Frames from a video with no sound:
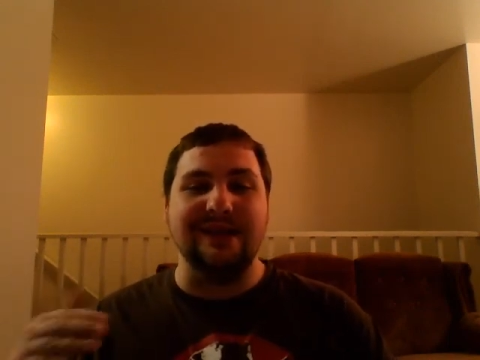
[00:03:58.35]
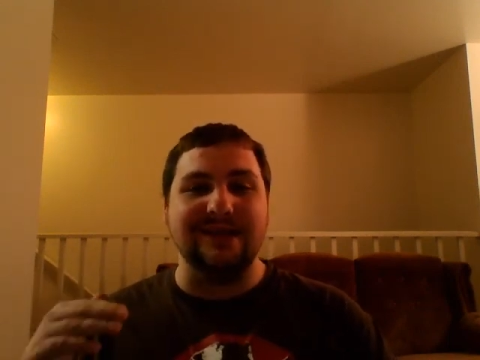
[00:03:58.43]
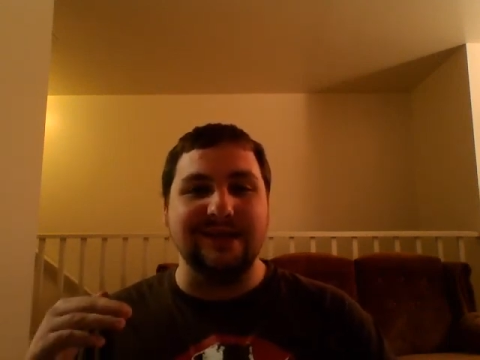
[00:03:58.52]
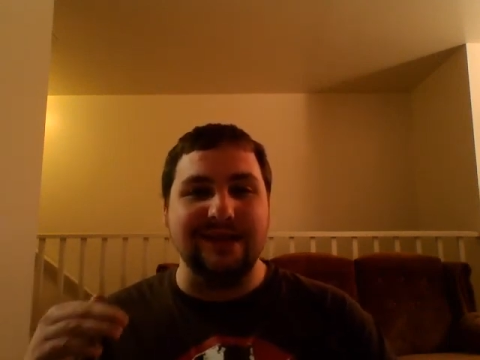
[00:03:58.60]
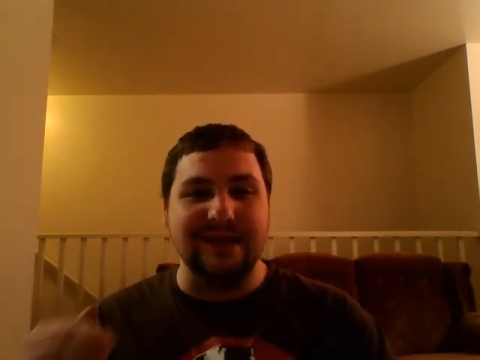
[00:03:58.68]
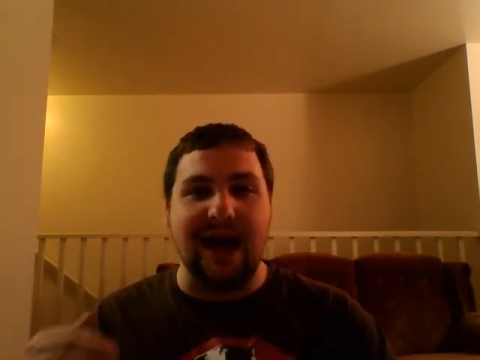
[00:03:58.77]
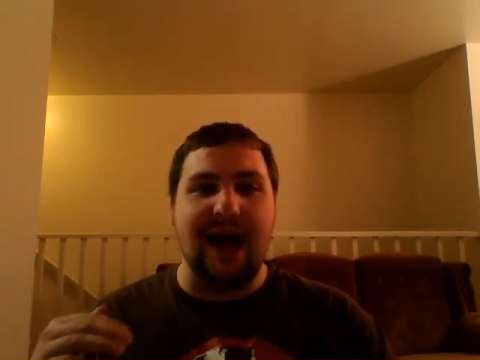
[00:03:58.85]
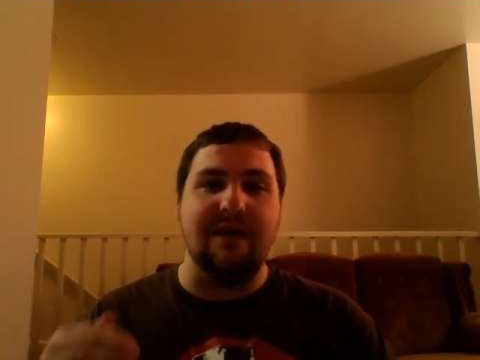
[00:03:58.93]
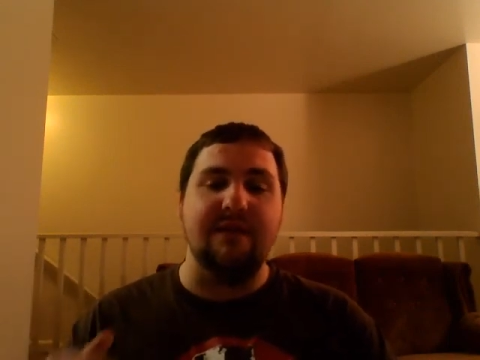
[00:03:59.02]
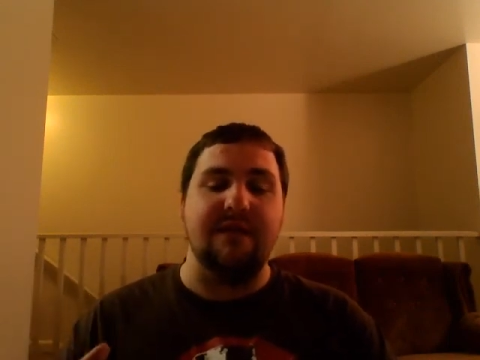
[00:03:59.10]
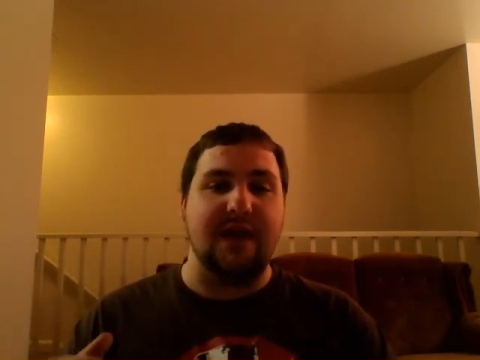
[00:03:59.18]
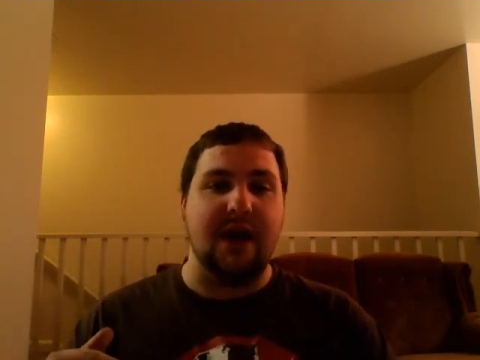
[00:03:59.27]
is not
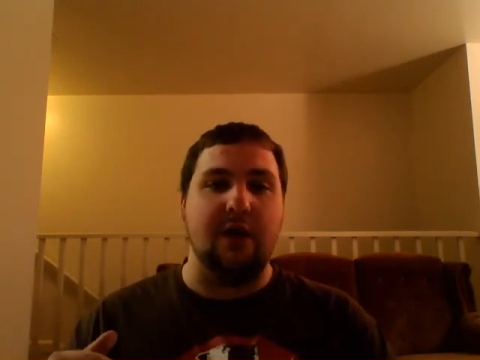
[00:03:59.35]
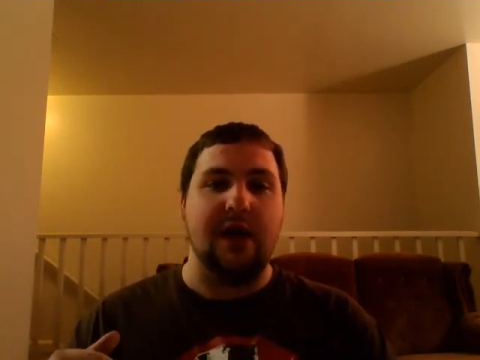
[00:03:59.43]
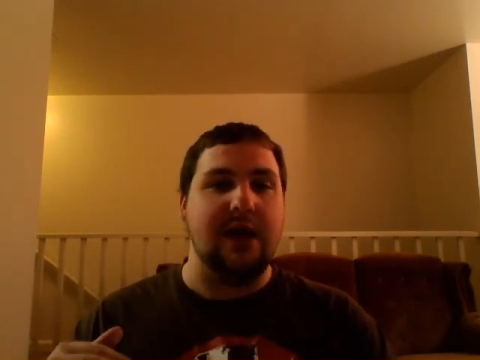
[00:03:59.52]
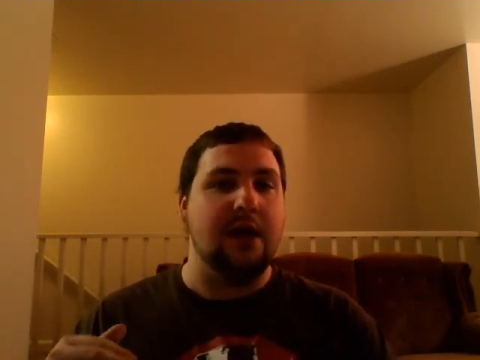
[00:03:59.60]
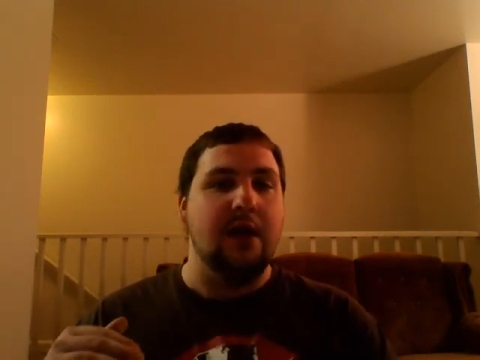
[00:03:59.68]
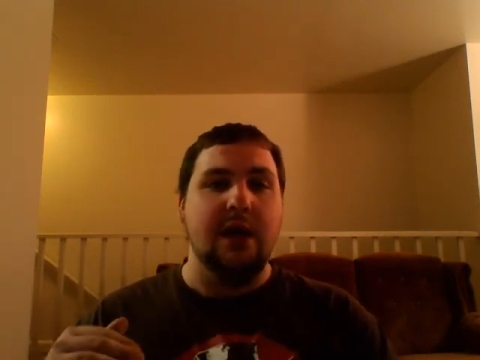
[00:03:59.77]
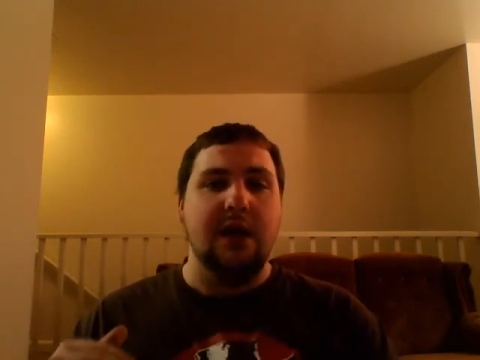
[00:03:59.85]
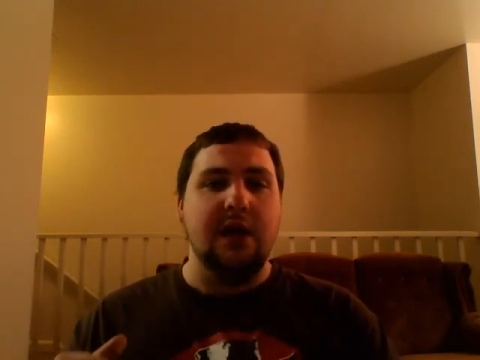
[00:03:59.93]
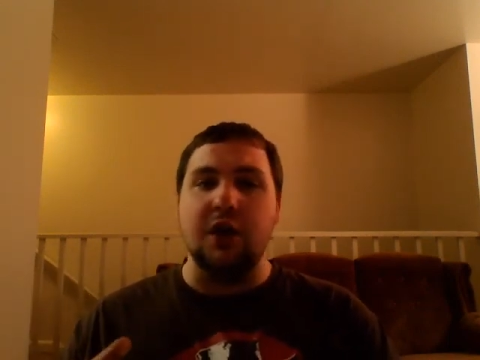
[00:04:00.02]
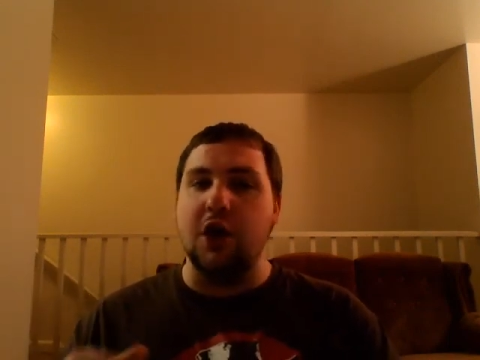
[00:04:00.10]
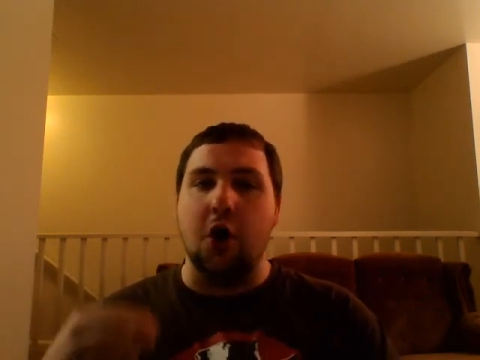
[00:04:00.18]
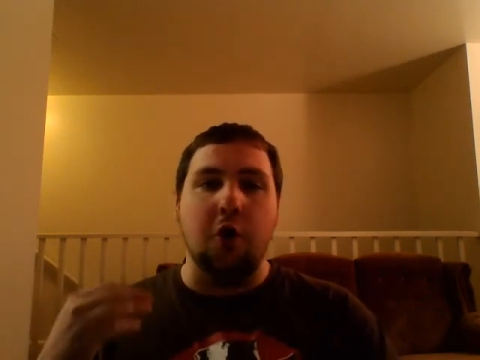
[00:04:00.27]
very,
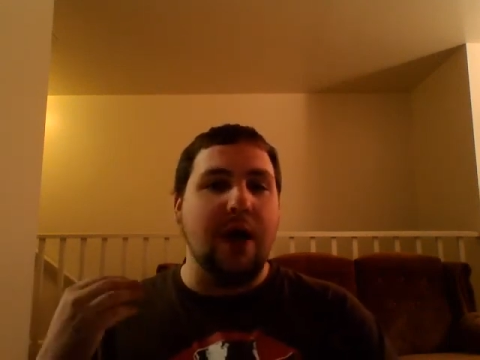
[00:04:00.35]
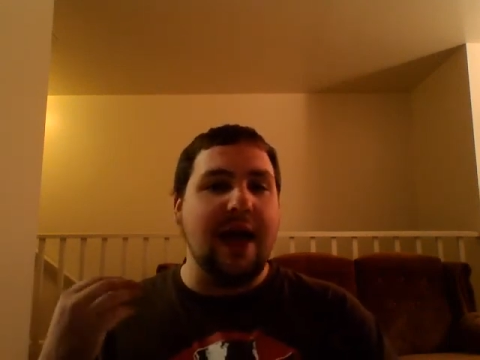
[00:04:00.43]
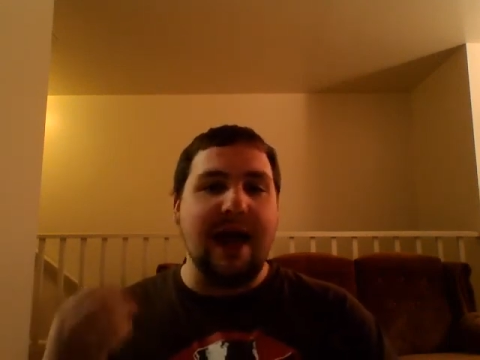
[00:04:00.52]
you know,